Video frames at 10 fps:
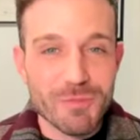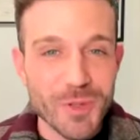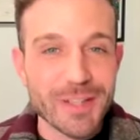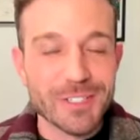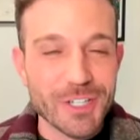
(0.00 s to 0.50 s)
So
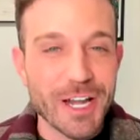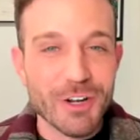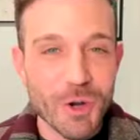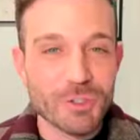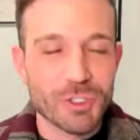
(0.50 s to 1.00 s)
that just kind of
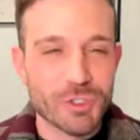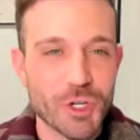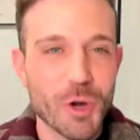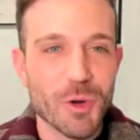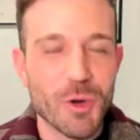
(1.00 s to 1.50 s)
goes to
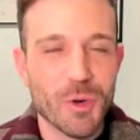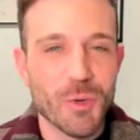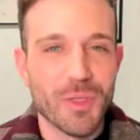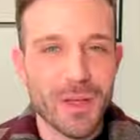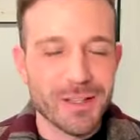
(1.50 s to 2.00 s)
show you
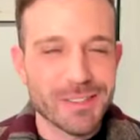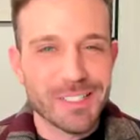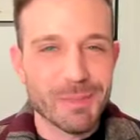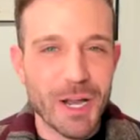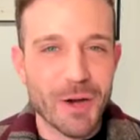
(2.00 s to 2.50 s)
the
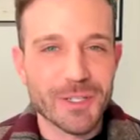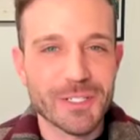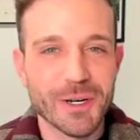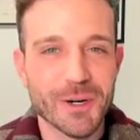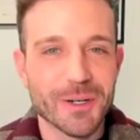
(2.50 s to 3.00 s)
similarities
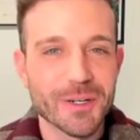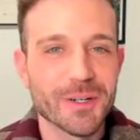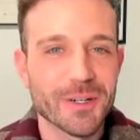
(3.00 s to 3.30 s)
here.